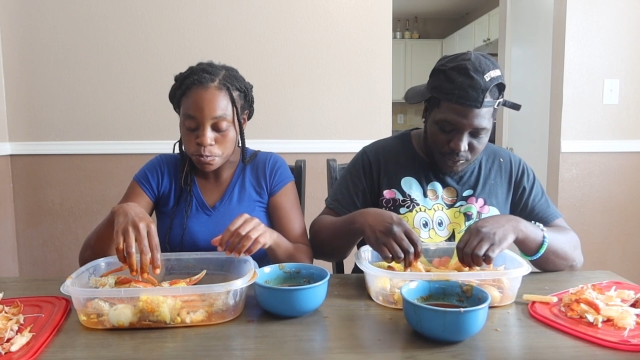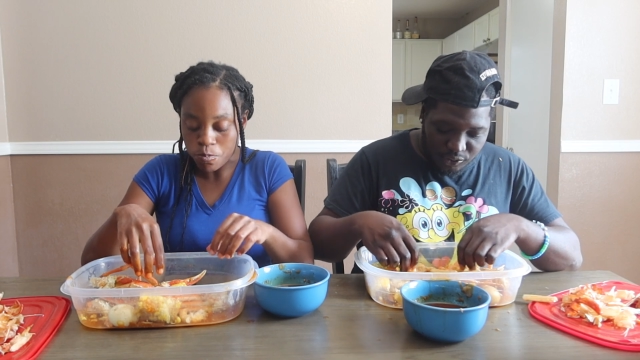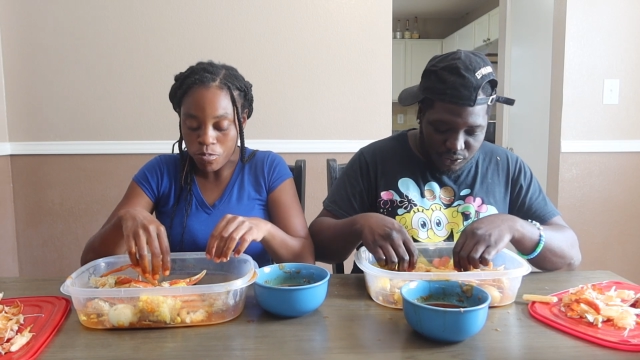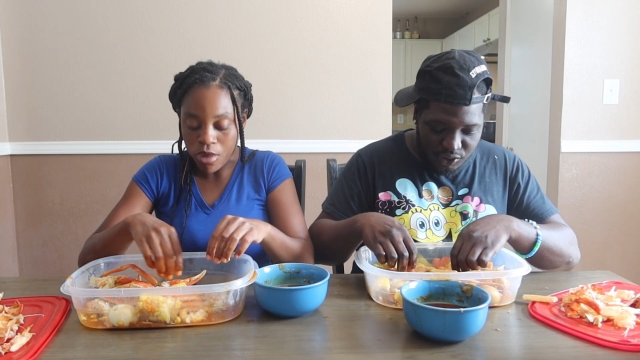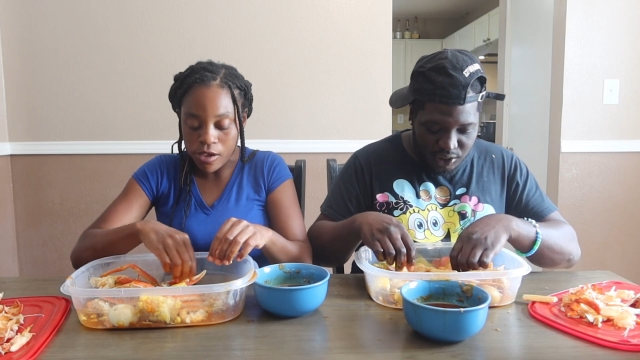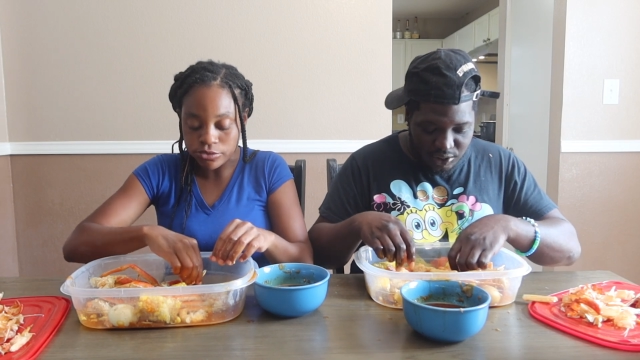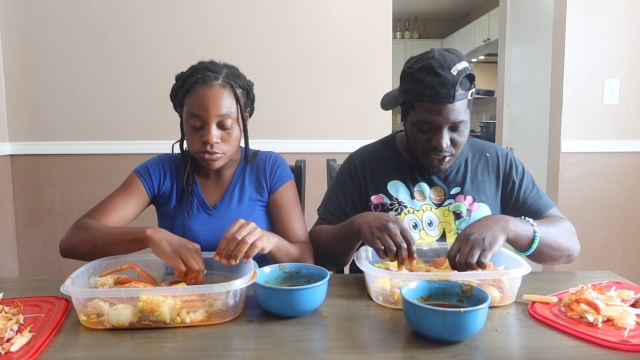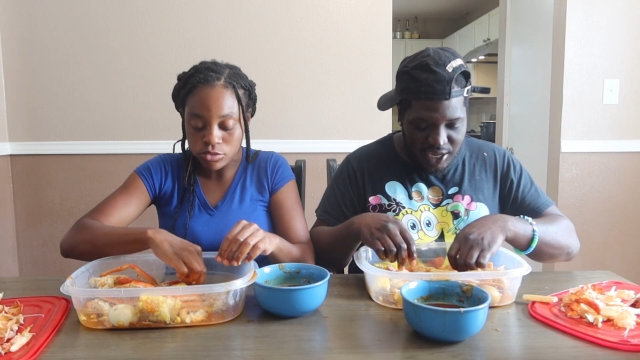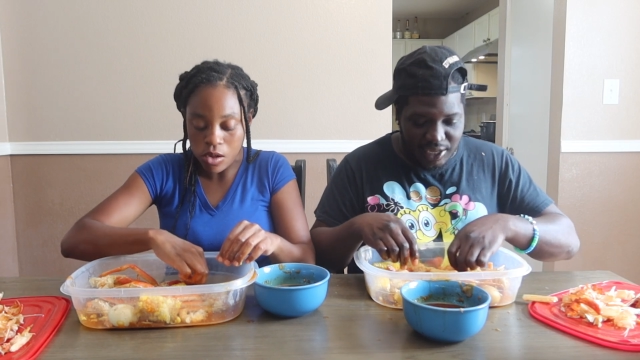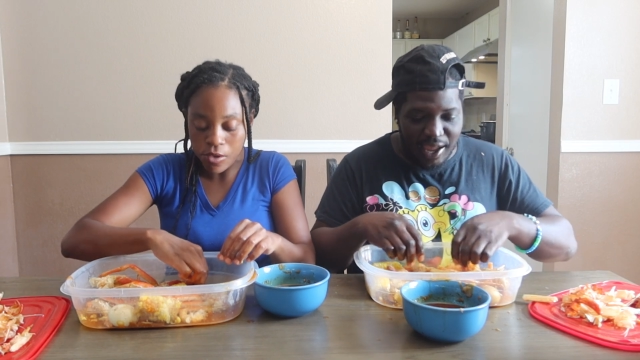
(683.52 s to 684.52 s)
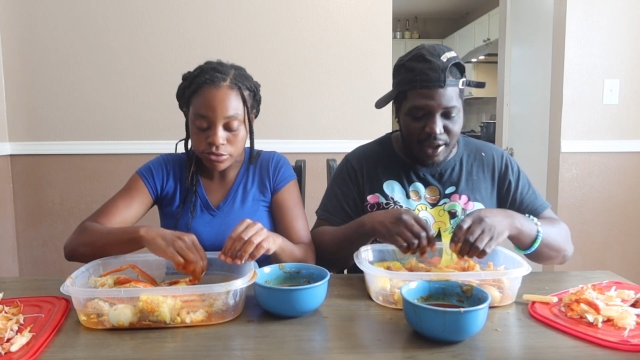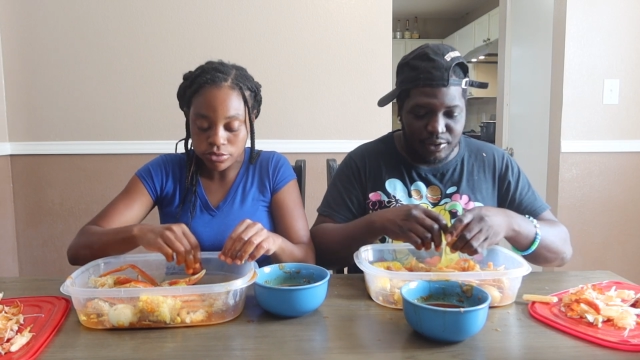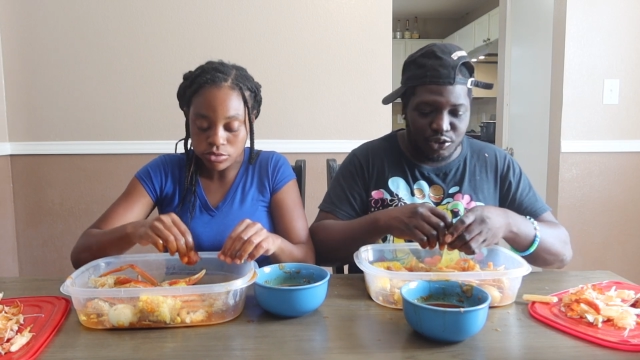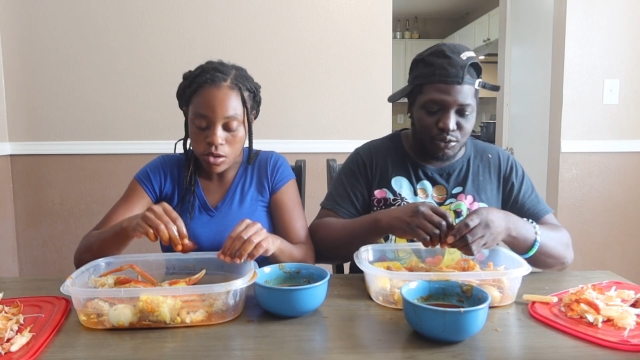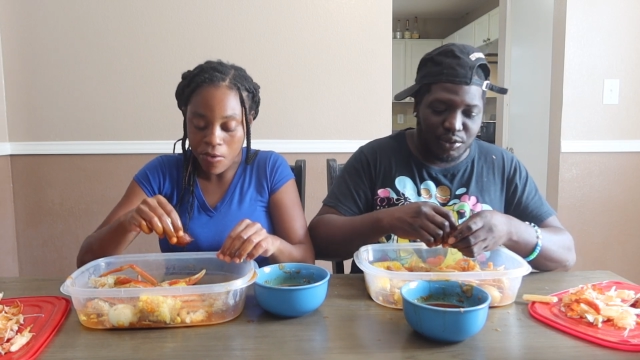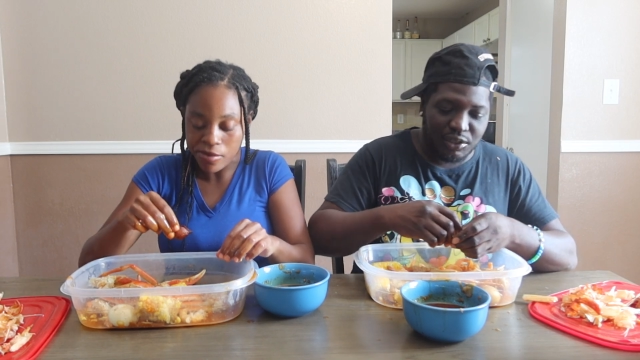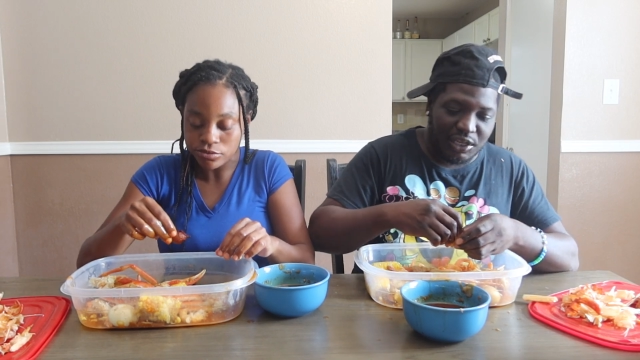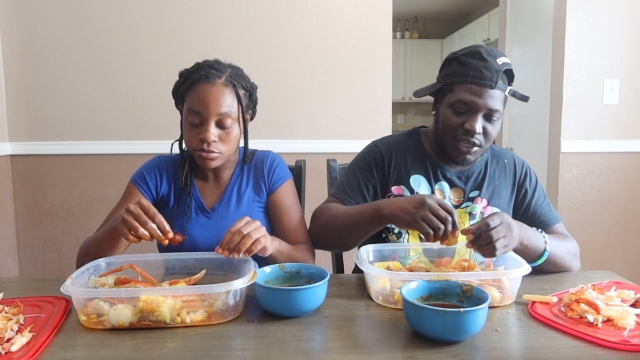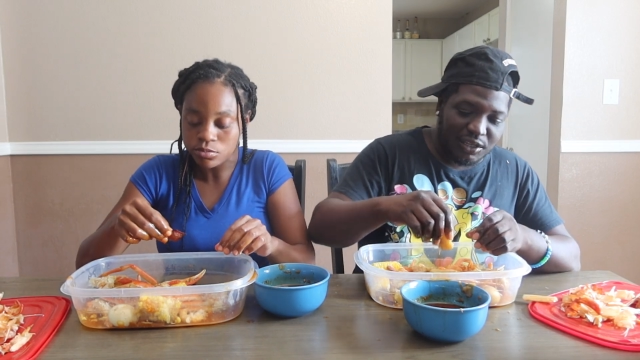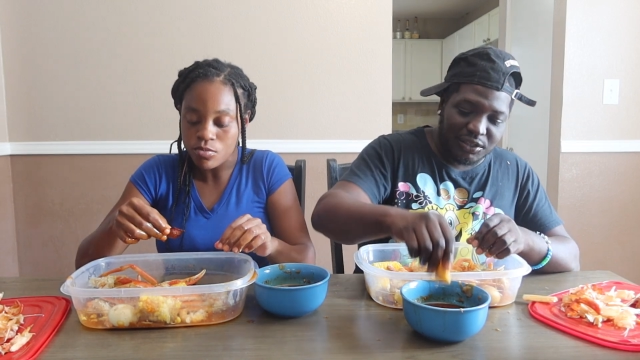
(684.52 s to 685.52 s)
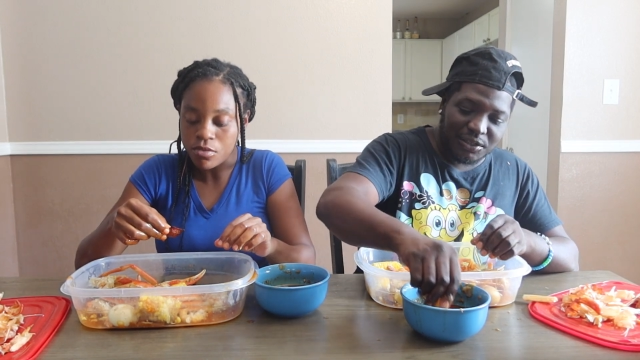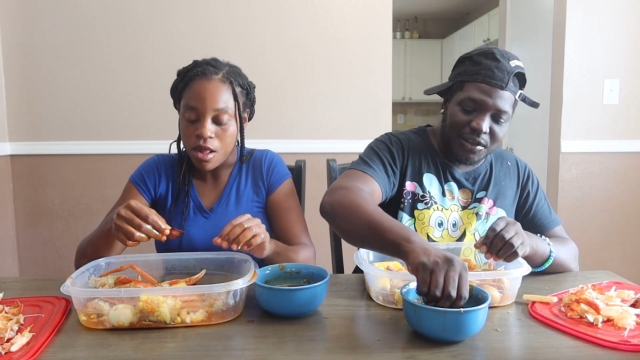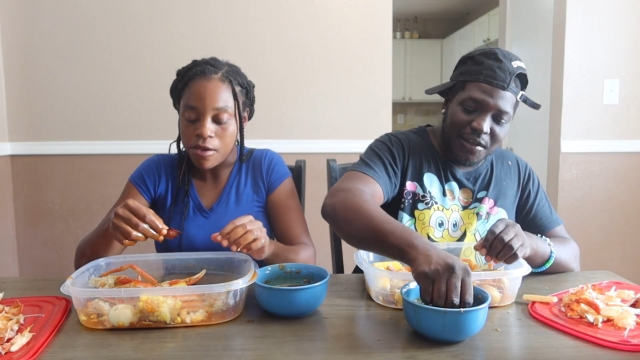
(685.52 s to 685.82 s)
Speaker 1: want you to tell the gang how old you really is.